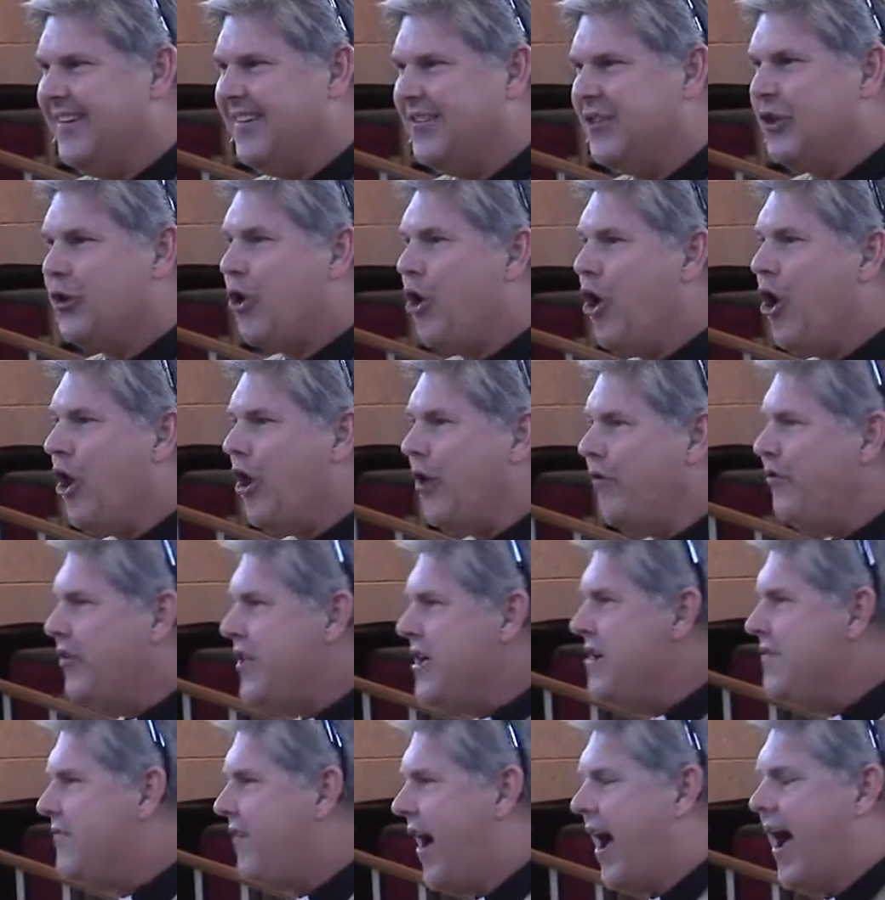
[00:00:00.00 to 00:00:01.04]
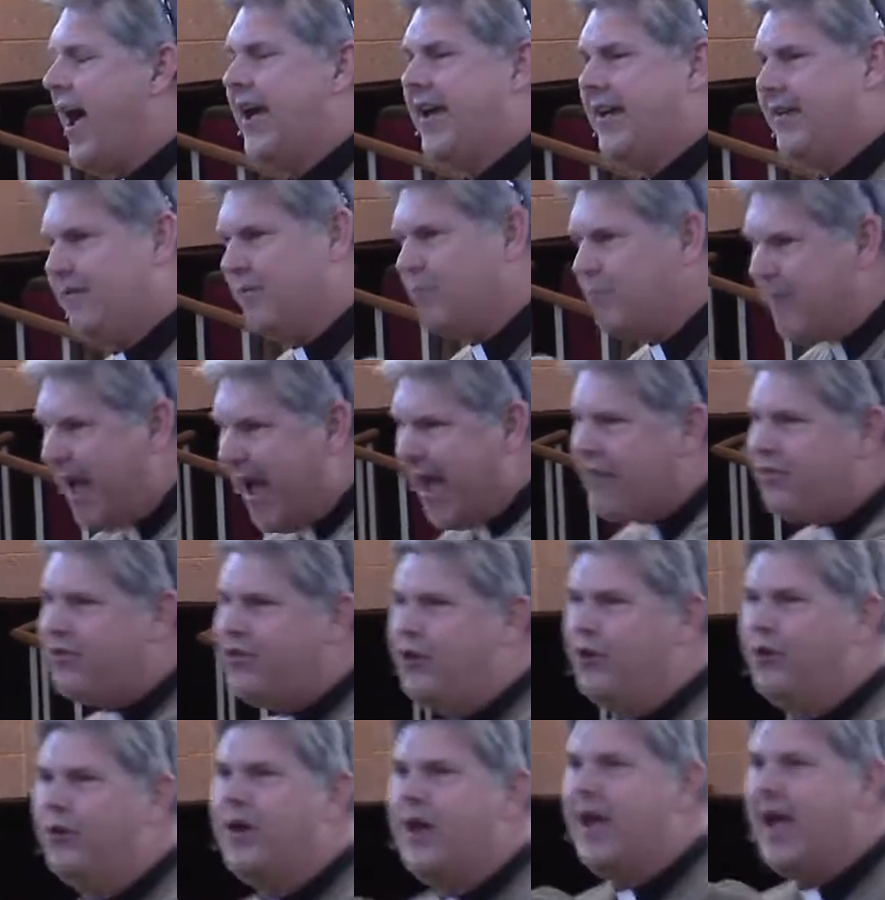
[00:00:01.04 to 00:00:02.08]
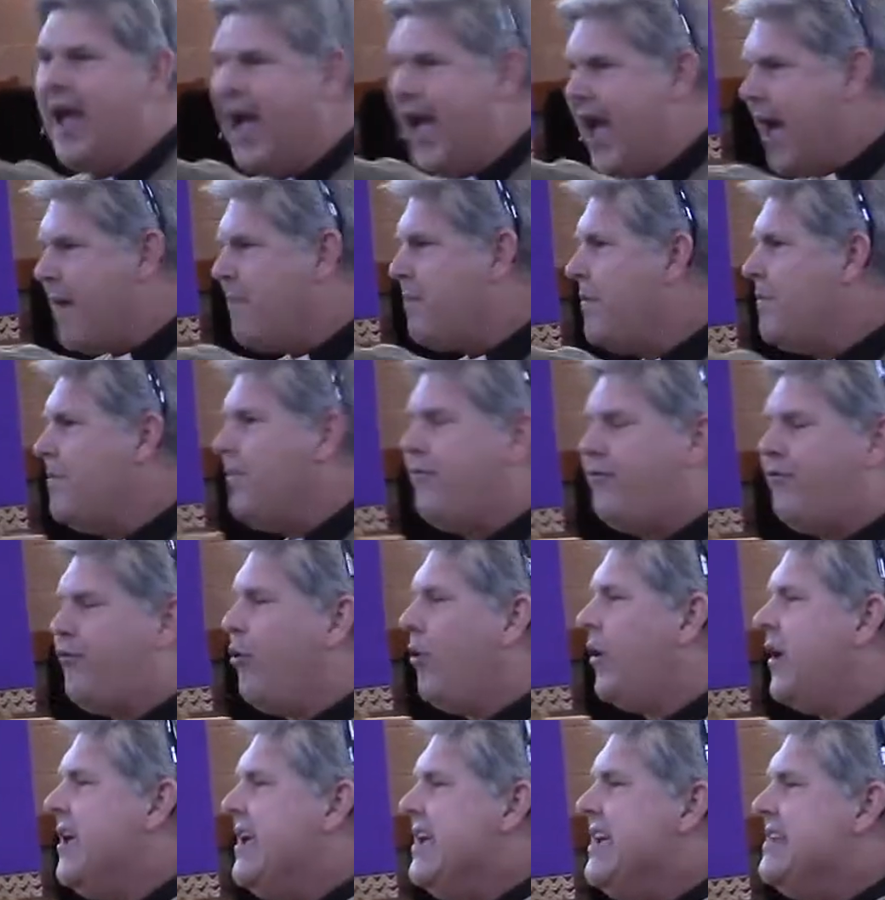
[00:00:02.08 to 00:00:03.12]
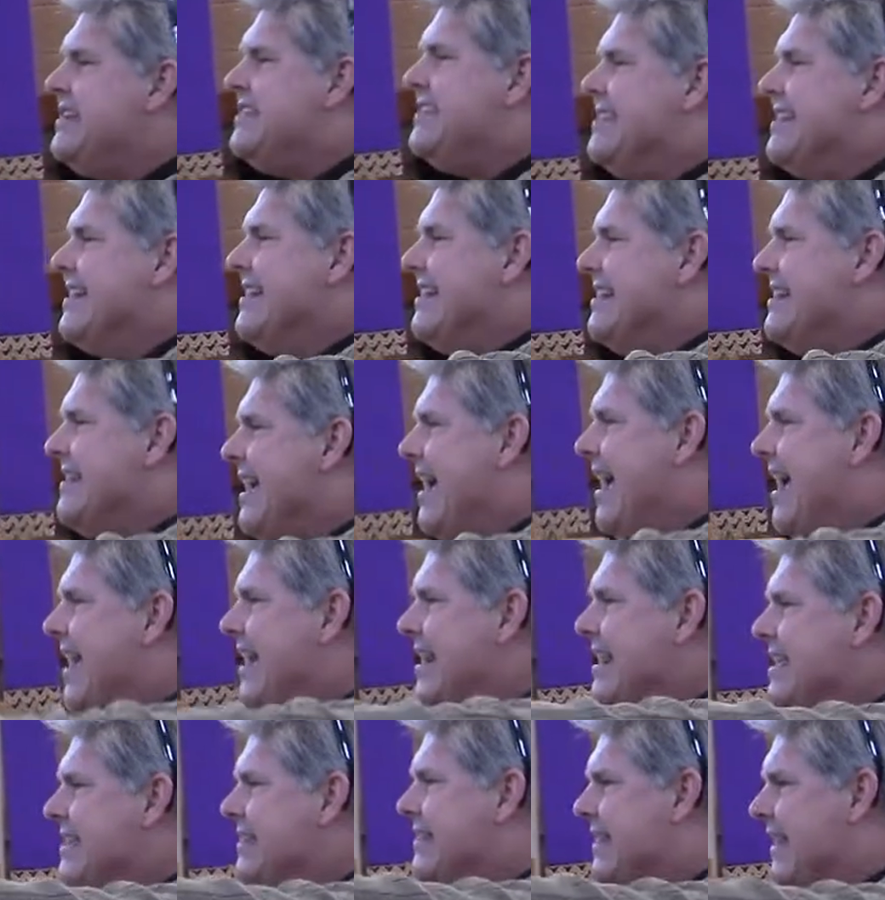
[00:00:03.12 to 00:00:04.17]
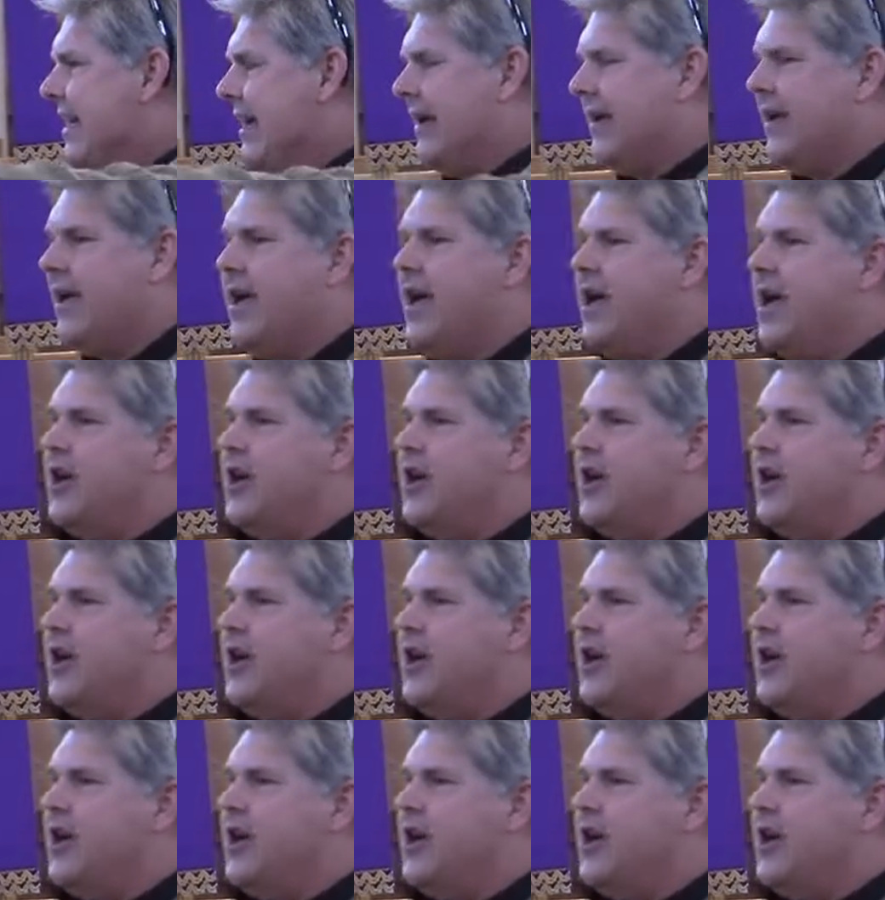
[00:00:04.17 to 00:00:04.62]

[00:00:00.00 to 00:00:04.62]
The call of Levi, Matthew, happened before he did anything.